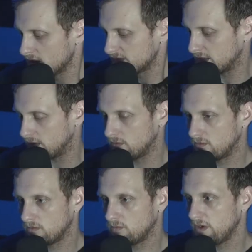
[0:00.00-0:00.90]
So
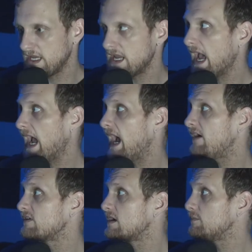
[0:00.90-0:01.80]
we
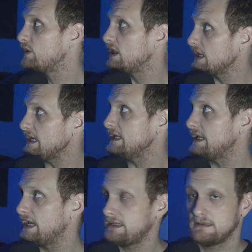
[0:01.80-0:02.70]
have completed
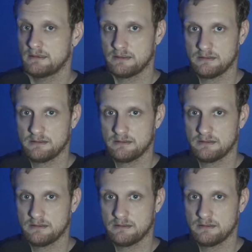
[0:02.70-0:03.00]
it